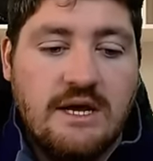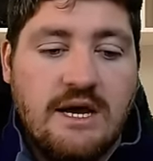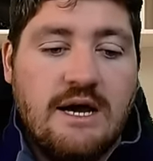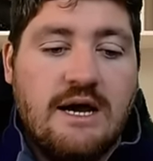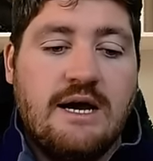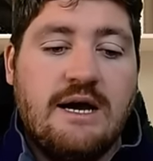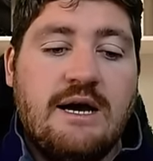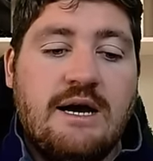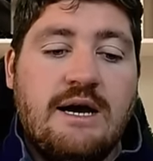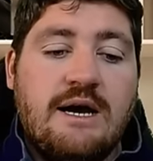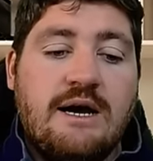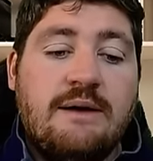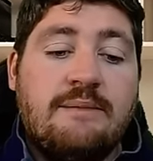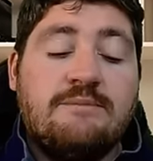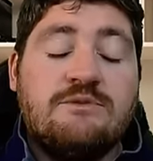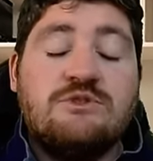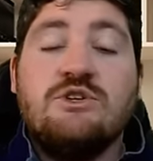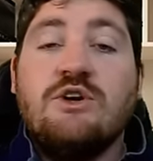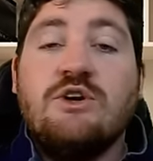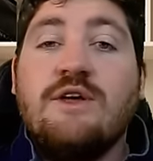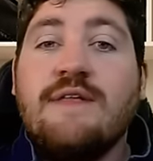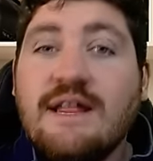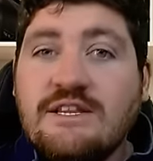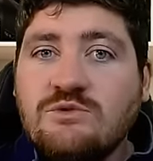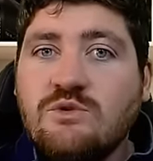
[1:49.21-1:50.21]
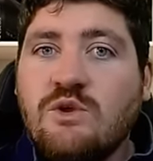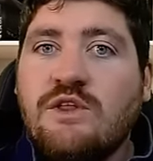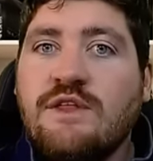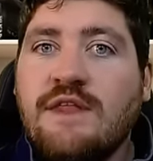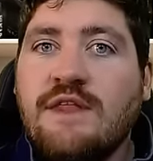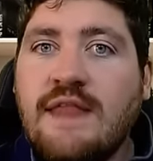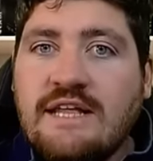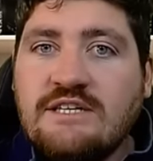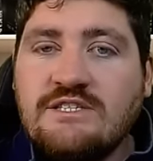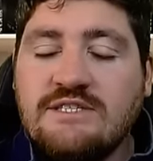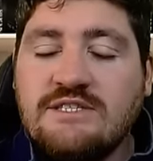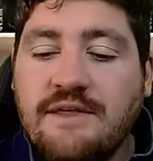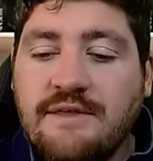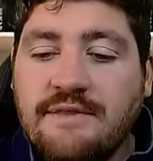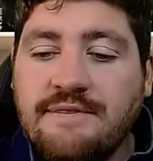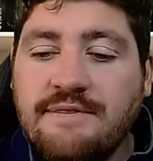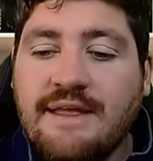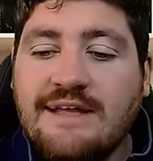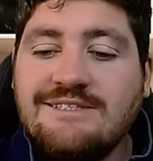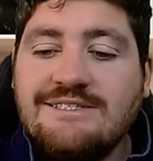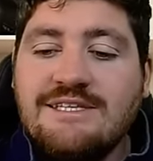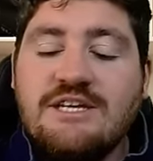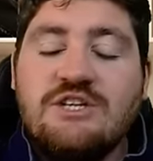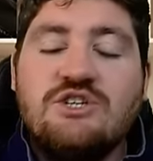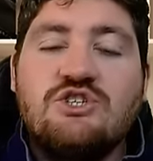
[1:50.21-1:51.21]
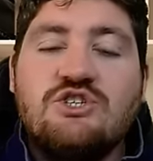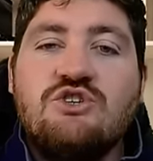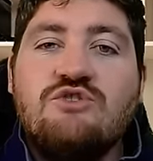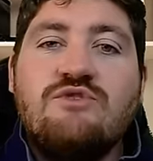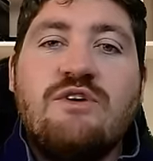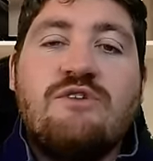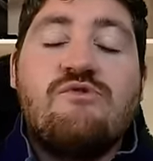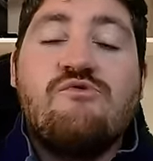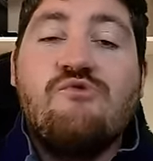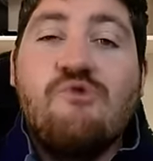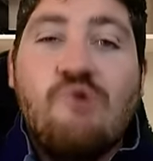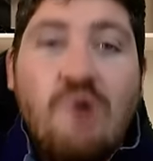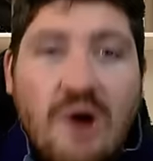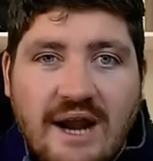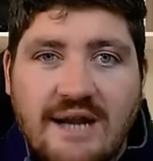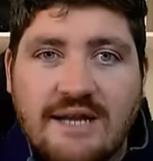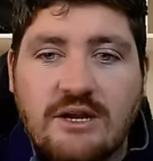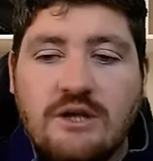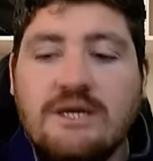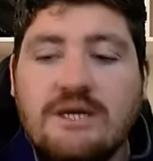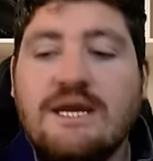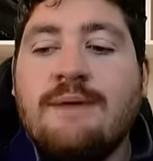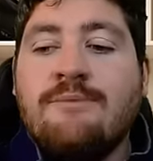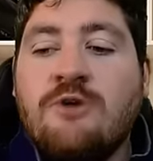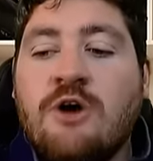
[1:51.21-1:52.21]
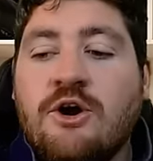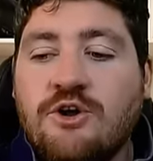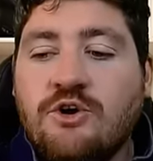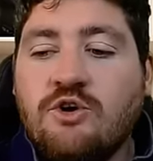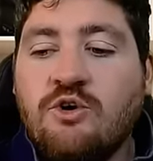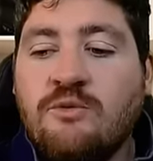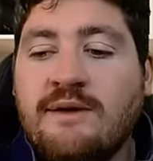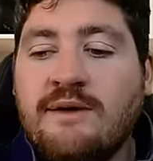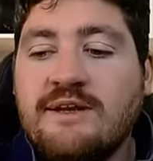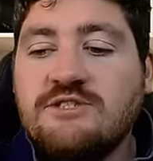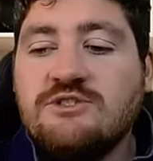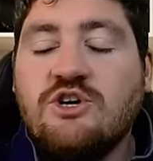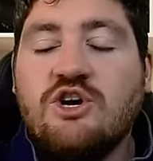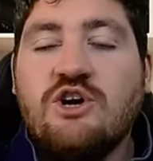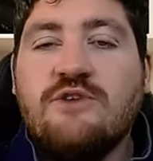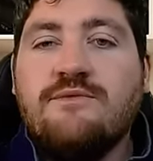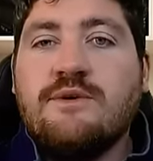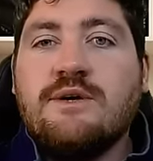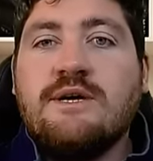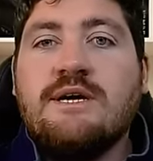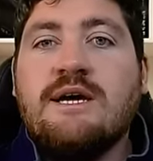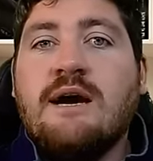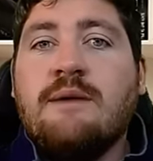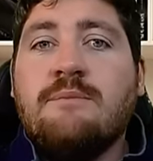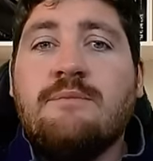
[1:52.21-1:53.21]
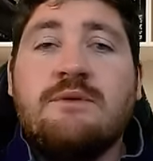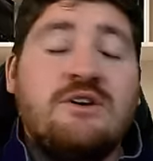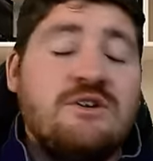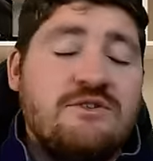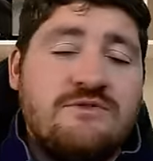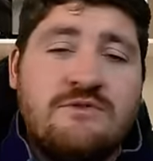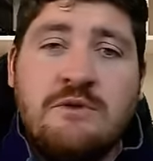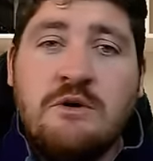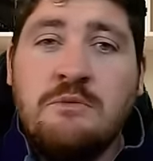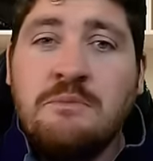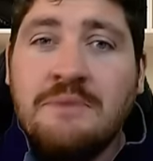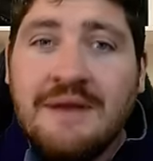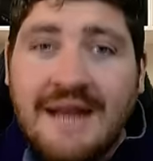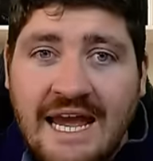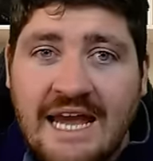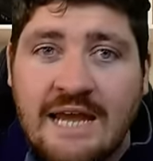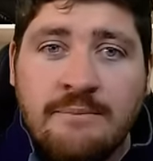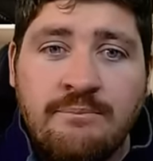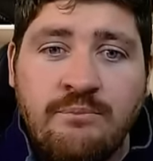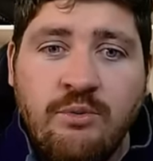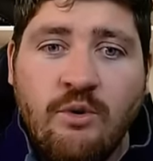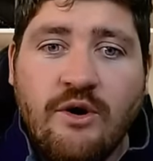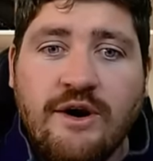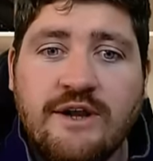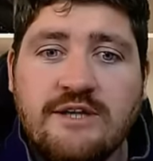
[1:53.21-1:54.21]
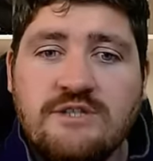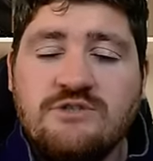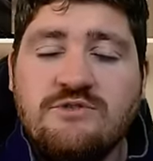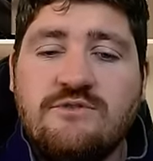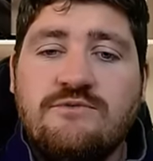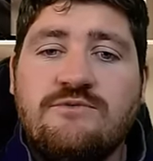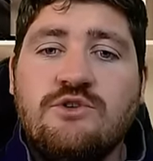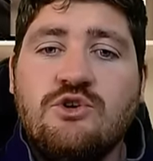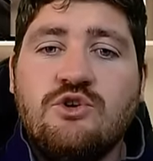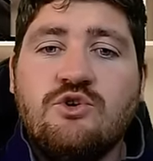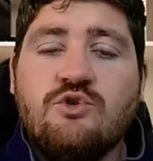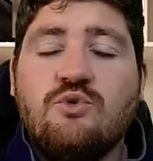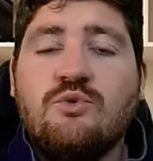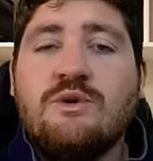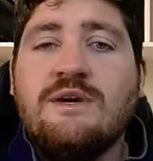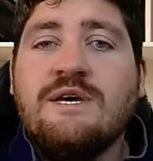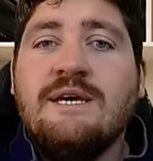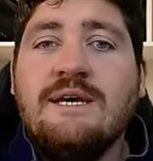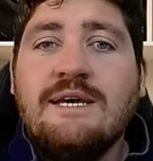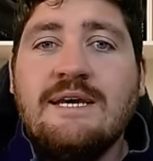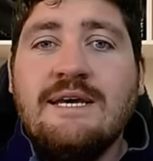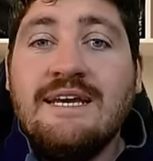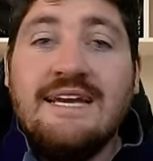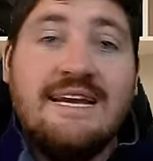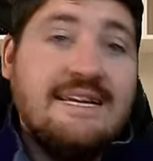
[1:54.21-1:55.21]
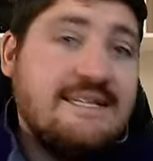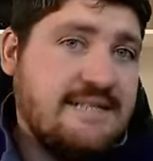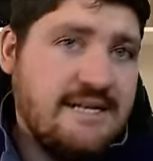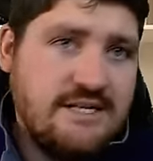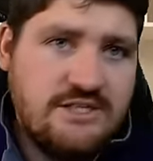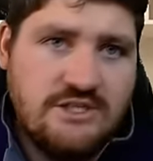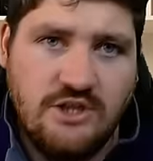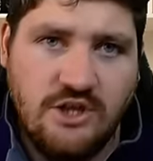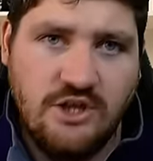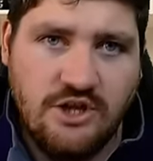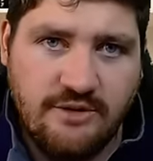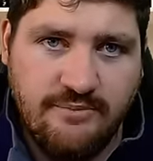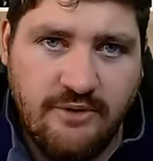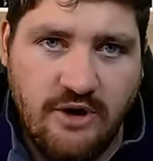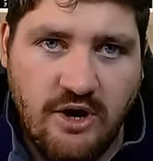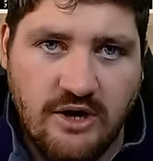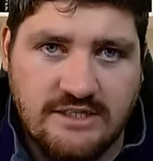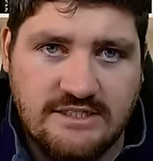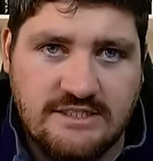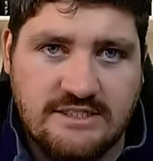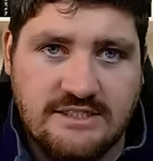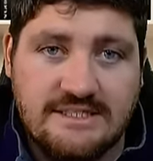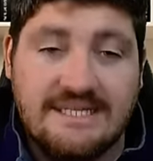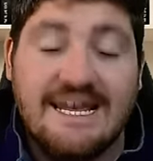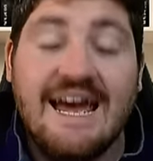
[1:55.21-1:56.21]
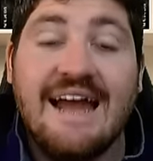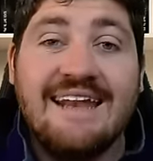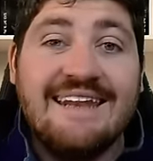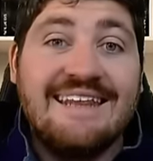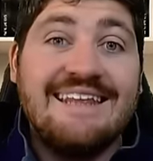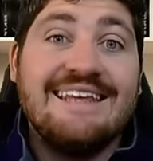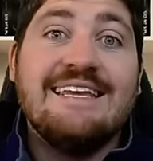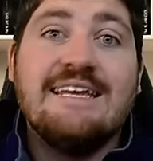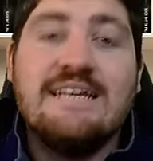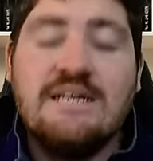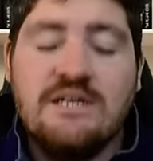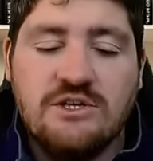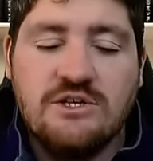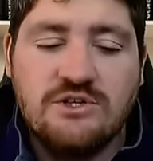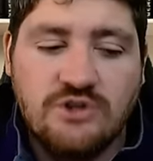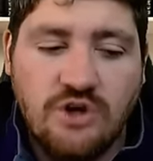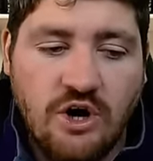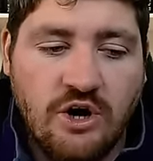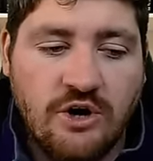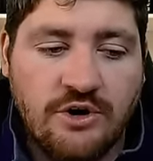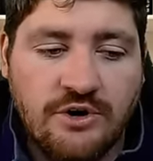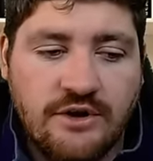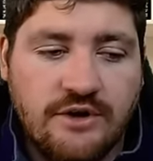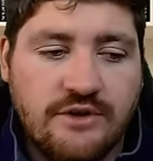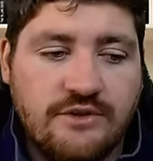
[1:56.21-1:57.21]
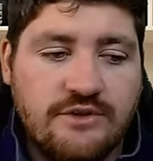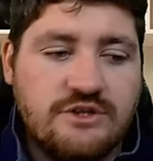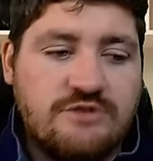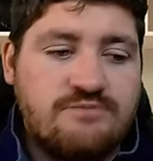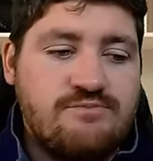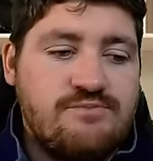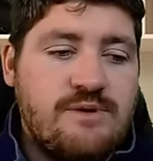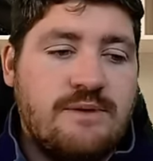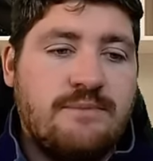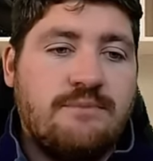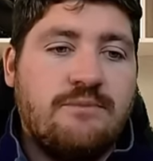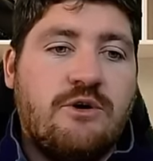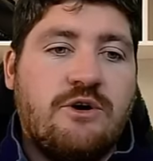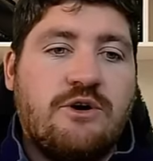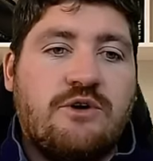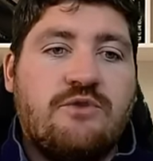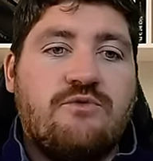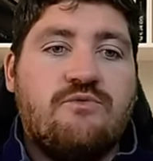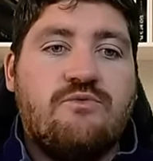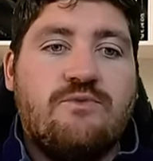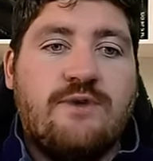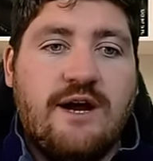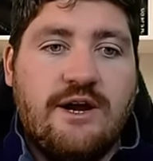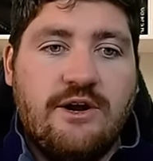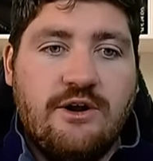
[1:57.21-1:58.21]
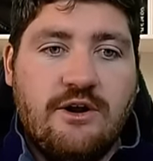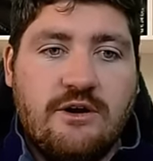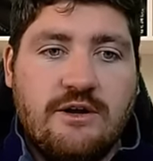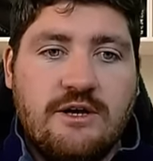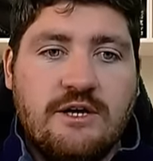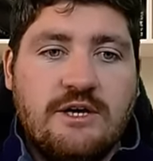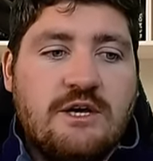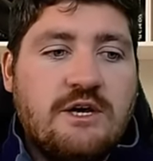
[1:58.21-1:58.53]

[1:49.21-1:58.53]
Um, so that's what that's I think that's the issue that right now Cameron Hanekom has to overcome because from a playing point of view, he ticks a lot of boxes and he is on the Springbok radar.